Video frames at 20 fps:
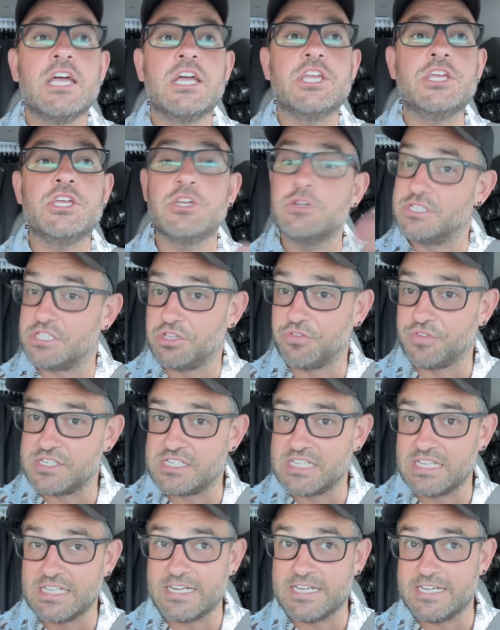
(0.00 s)
use the
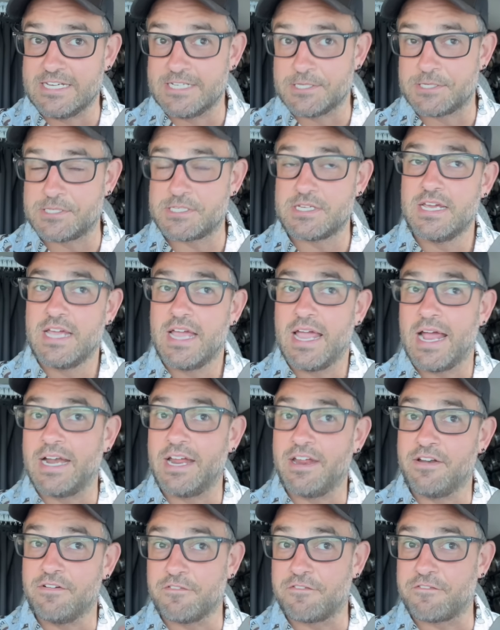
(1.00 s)
facilities, and
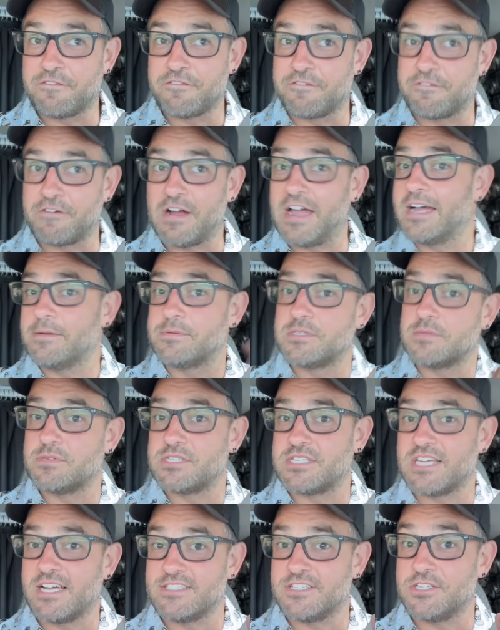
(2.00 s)
then fry up some
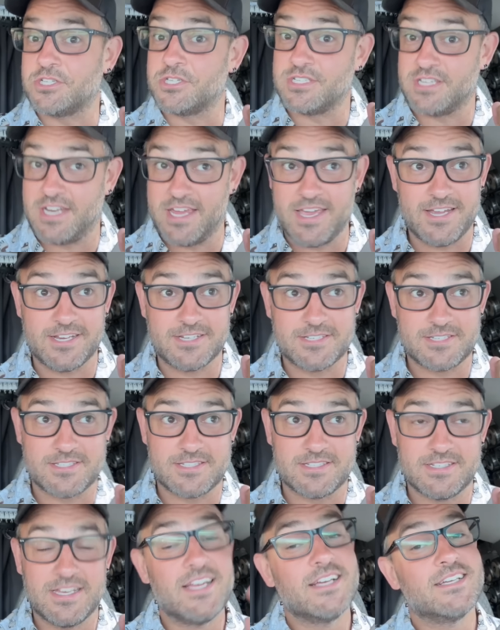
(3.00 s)
sausages and
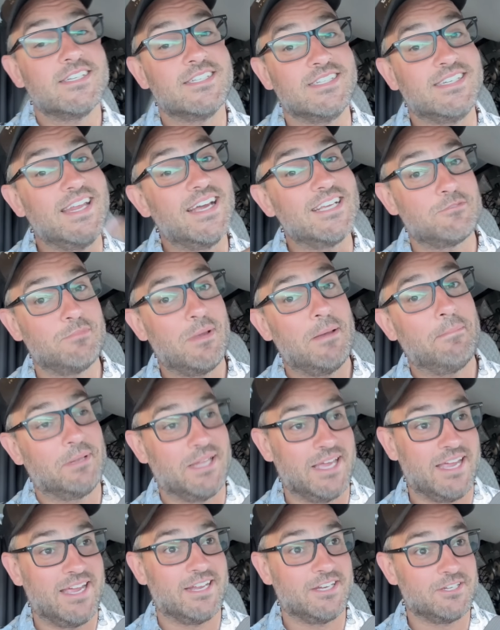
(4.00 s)
eggs. That's my
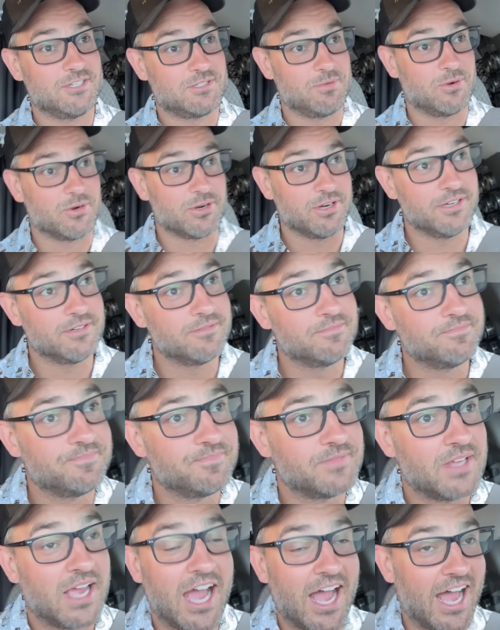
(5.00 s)
plan this
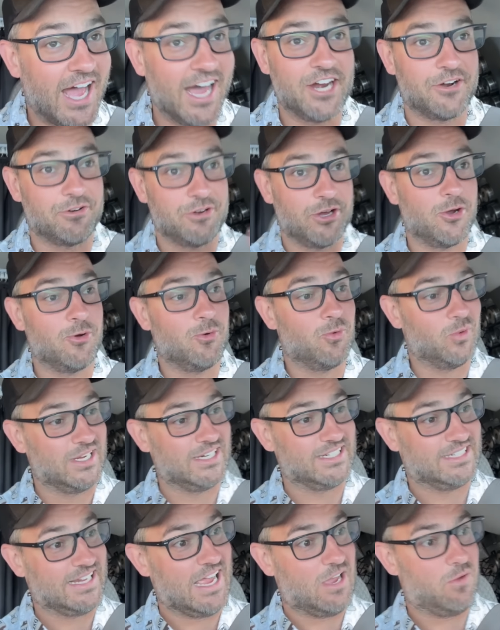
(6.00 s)
morning. I don't know
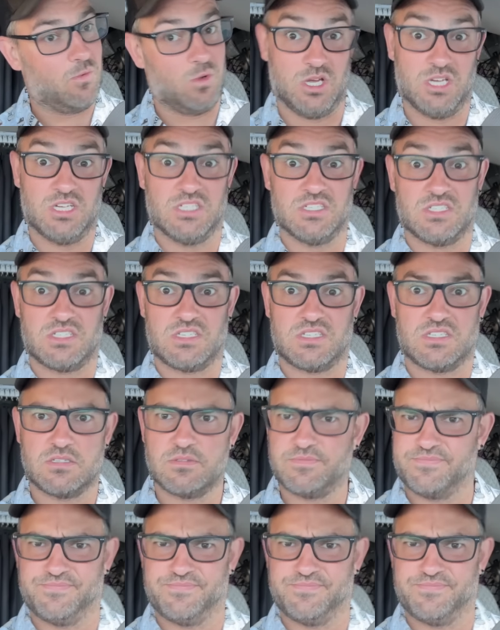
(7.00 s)
what that was.